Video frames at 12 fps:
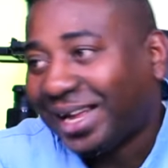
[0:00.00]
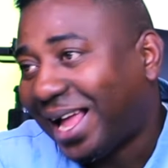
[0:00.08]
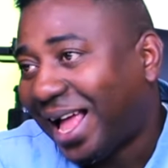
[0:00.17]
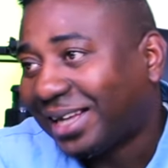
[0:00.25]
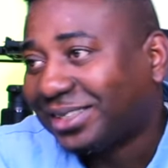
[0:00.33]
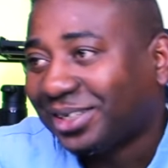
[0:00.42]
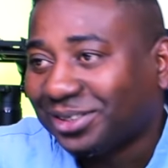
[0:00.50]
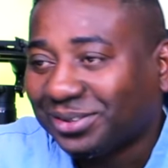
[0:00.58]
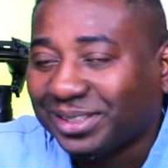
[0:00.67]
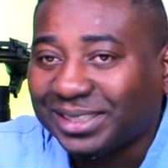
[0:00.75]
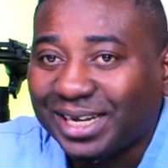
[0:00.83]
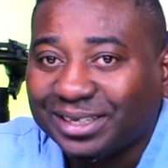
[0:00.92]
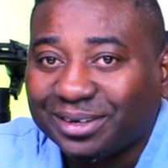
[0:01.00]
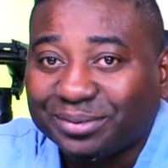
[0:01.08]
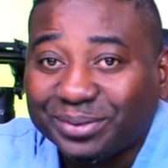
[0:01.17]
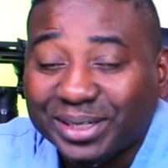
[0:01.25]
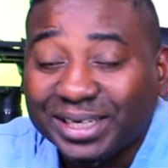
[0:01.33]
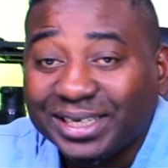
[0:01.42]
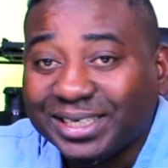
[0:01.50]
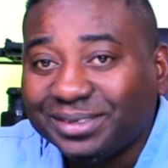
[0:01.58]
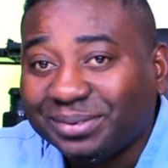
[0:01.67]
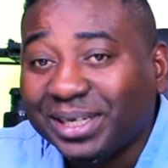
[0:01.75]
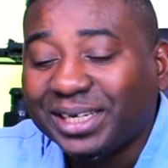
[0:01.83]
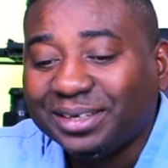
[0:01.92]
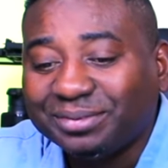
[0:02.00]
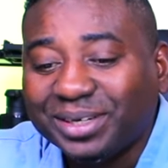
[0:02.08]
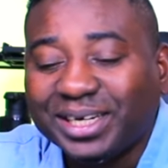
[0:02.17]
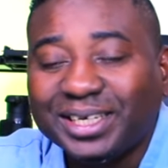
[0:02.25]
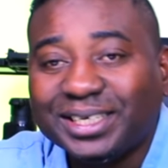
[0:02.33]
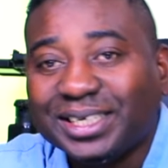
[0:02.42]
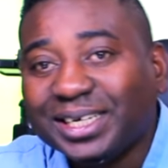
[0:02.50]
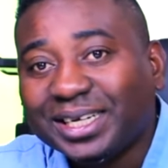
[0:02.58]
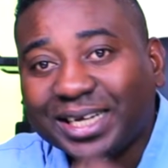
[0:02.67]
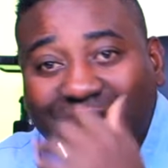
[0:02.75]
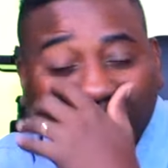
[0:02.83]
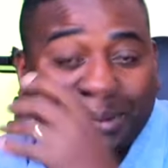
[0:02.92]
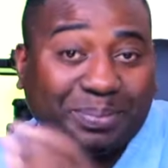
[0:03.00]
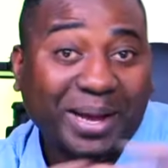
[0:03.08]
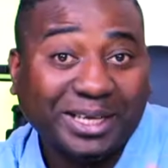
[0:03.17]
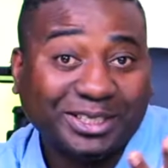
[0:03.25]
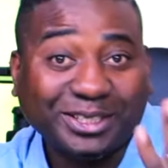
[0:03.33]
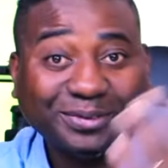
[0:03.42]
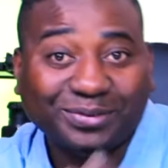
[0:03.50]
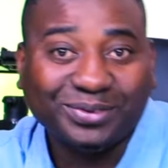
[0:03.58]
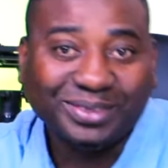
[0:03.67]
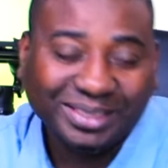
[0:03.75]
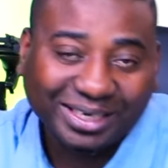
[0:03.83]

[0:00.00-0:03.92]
accessories that are really, really, really expensive,